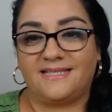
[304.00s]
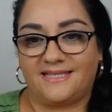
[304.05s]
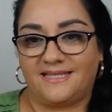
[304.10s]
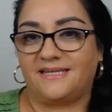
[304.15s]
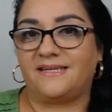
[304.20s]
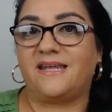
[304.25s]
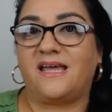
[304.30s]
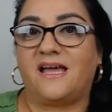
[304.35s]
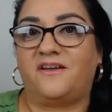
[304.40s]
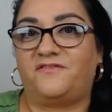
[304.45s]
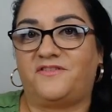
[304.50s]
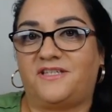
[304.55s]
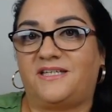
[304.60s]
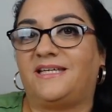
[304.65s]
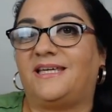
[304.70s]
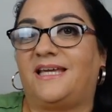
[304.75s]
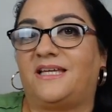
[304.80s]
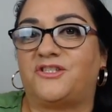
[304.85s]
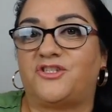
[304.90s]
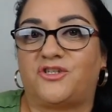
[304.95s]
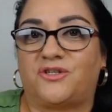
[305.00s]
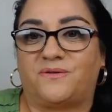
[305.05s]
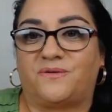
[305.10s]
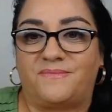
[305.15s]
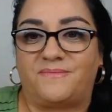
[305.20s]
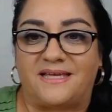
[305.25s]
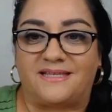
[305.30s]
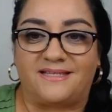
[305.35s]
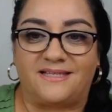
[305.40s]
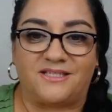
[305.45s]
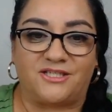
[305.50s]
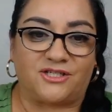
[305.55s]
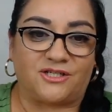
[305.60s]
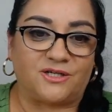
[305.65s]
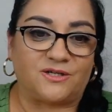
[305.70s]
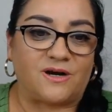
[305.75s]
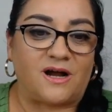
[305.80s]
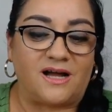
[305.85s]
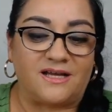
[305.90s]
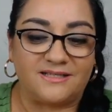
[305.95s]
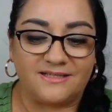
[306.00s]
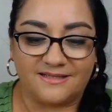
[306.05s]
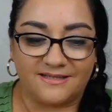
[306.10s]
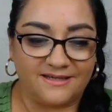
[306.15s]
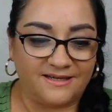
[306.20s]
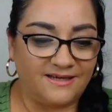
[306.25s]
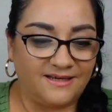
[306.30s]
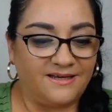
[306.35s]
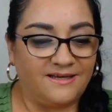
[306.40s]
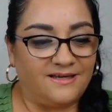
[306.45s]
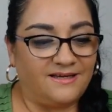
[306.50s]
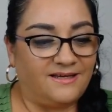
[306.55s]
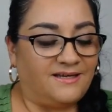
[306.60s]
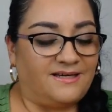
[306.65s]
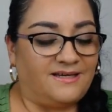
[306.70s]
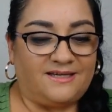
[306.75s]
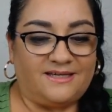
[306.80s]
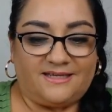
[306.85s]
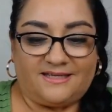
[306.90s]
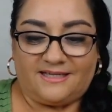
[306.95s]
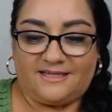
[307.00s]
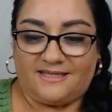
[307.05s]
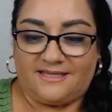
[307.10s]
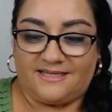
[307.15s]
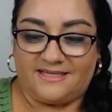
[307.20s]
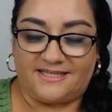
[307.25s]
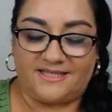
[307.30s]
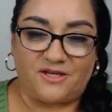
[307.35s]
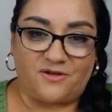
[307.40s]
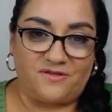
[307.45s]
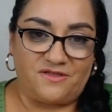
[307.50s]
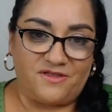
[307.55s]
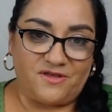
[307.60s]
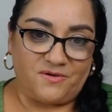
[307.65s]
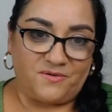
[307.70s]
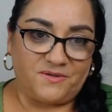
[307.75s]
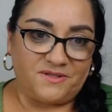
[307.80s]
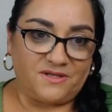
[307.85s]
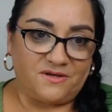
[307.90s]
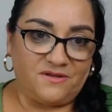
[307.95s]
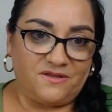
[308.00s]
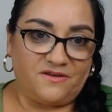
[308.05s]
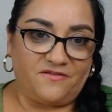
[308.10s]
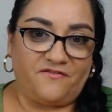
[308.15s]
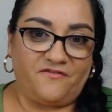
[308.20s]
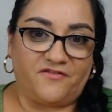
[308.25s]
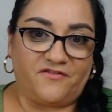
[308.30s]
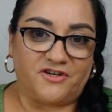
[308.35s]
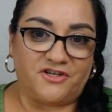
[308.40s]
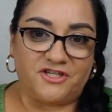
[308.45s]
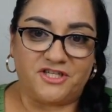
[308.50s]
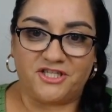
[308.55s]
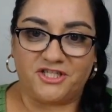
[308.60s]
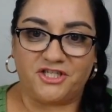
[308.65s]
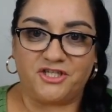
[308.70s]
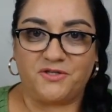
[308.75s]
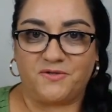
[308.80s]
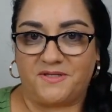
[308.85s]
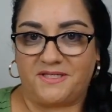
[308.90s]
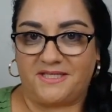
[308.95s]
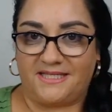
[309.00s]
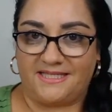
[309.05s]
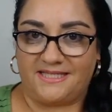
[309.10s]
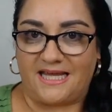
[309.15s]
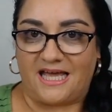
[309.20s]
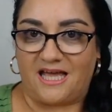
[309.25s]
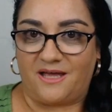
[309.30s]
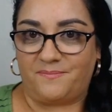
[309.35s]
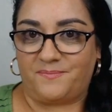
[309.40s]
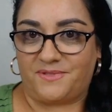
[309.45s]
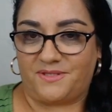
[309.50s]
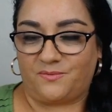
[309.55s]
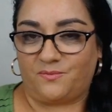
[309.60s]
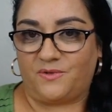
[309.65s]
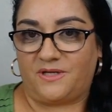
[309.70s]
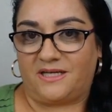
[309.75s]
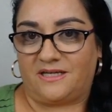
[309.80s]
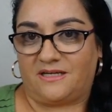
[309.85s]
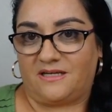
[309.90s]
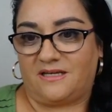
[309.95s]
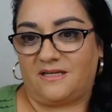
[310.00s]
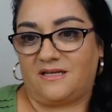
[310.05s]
enough to get your message across. So those are the first two steps when